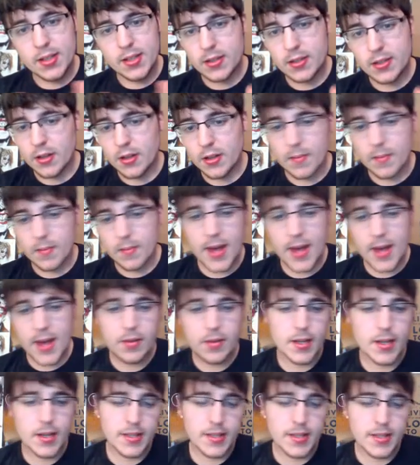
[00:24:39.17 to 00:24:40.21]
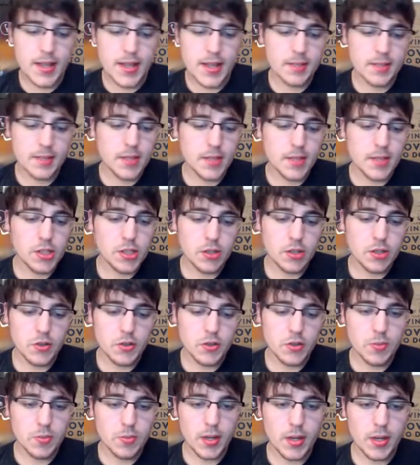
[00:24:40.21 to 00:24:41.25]
You know, the mantle kicks had some issues,
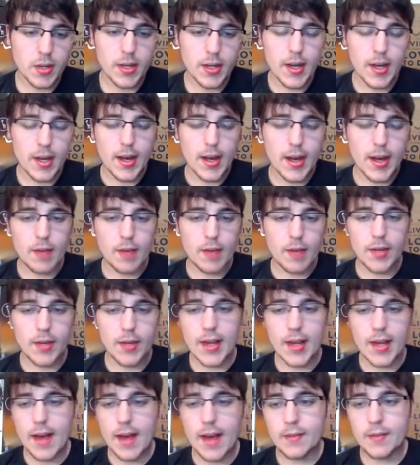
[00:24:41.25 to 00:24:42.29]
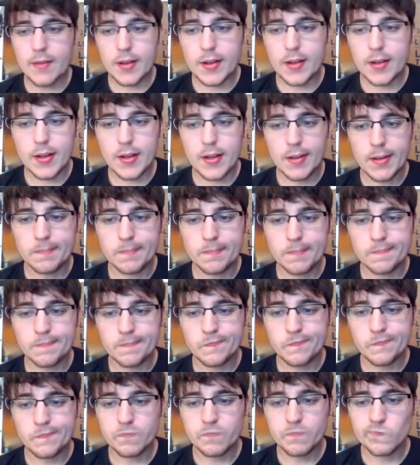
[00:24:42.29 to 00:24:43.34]
but I really haven't
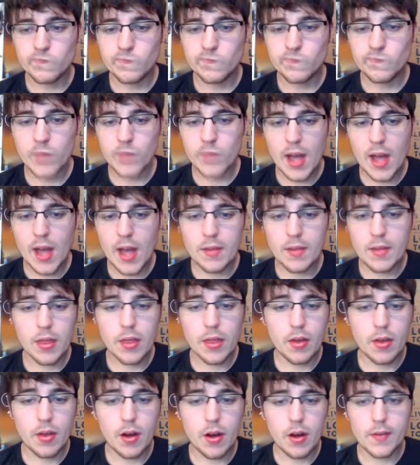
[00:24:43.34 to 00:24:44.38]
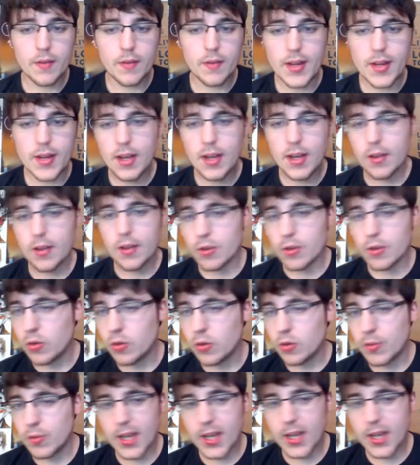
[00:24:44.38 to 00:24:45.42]
thought of any other cool
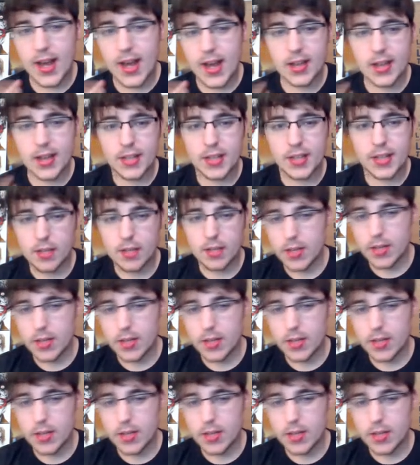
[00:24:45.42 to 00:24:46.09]
mechanics that could be